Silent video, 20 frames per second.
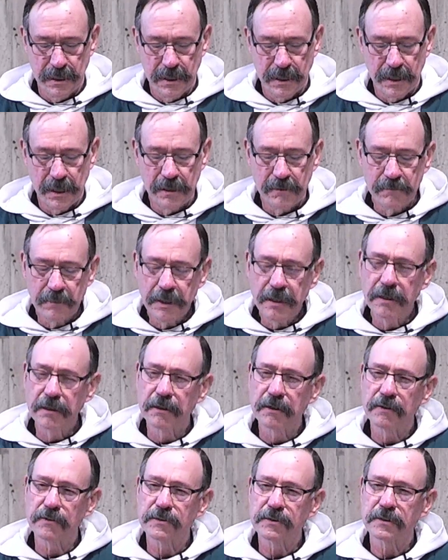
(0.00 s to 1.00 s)
And
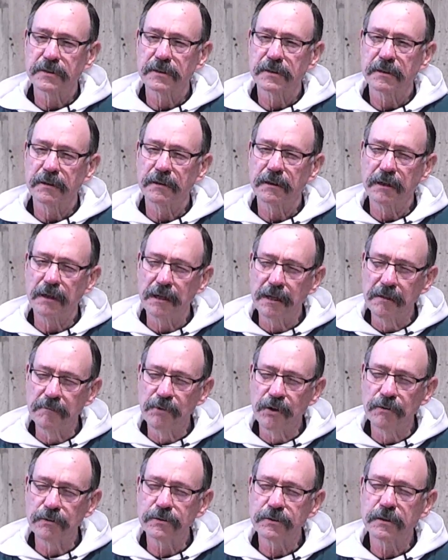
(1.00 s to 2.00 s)
meals are
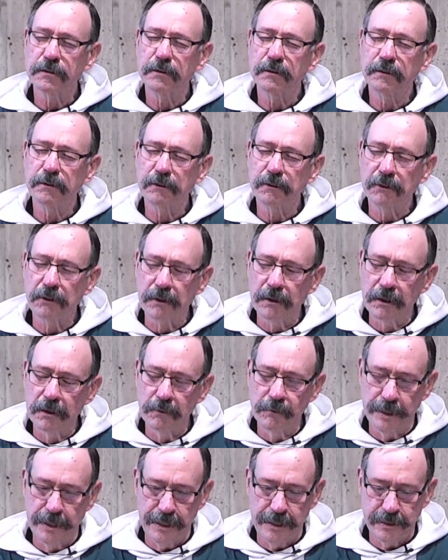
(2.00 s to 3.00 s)
almost
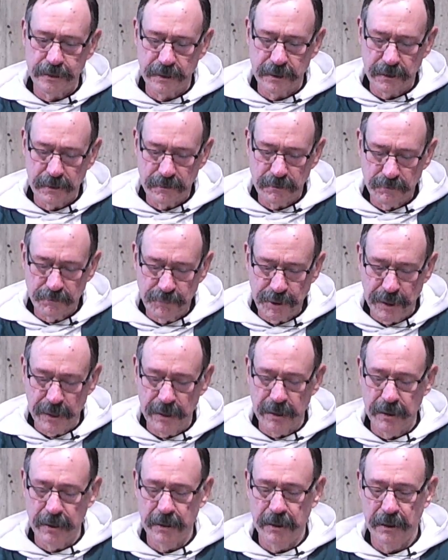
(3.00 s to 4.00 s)
always
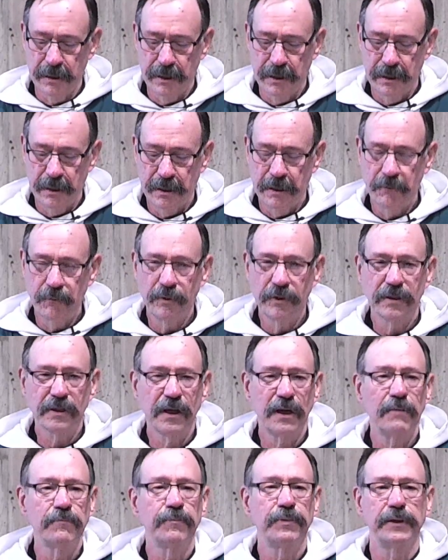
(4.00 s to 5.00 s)
better with
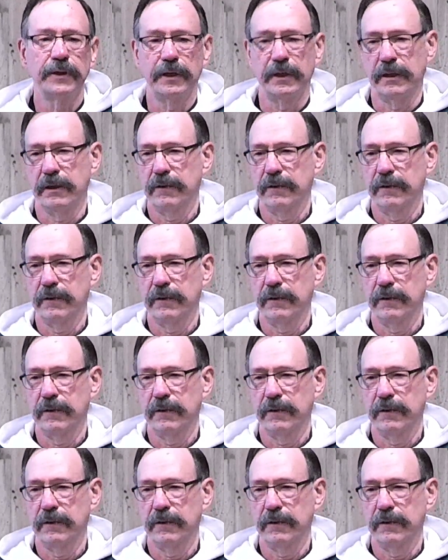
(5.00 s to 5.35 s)
company.